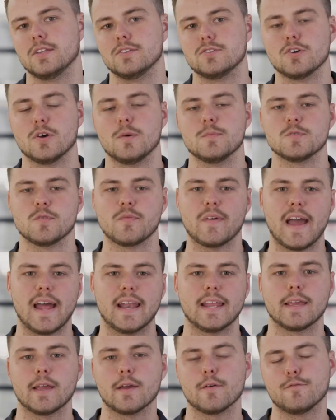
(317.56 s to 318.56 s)
in terms of
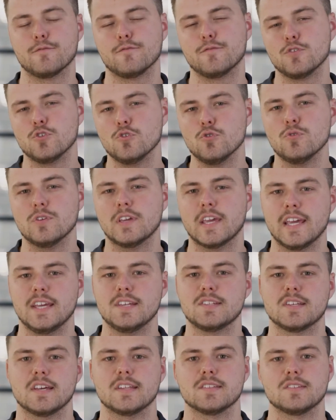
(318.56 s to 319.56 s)
adding a few key
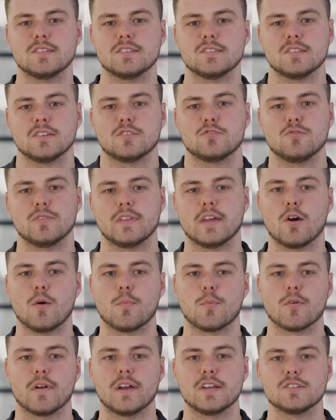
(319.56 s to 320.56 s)
sensors to their
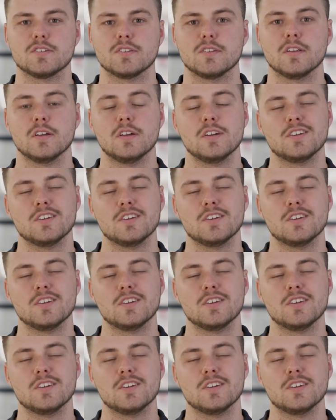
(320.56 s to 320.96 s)
operation